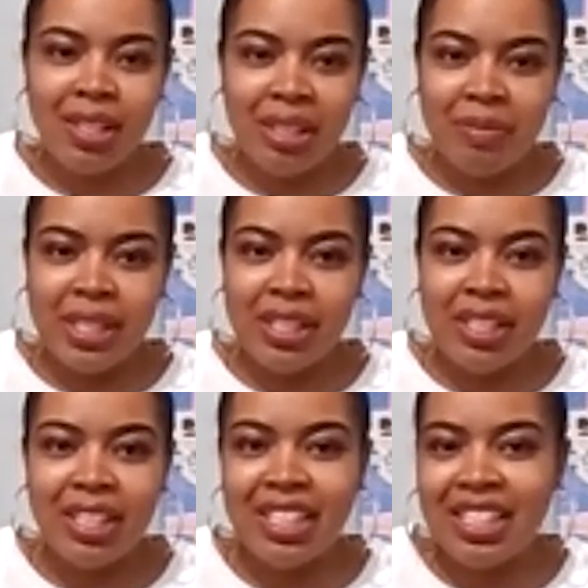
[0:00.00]
I mean,
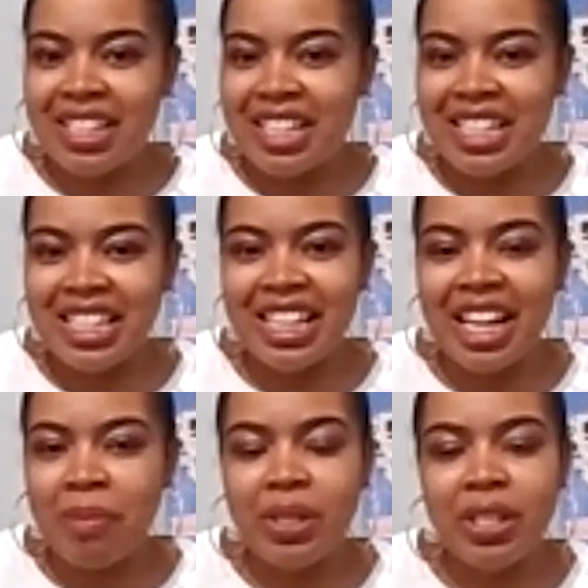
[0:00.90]
it's a
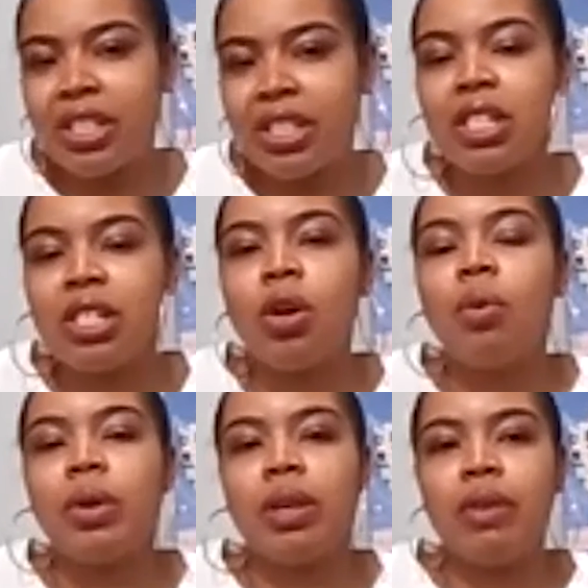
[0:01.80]
lot, but just
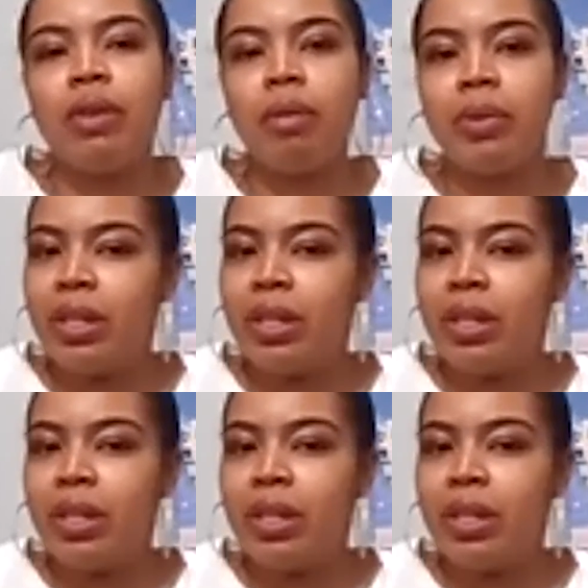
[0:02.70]
don't give up.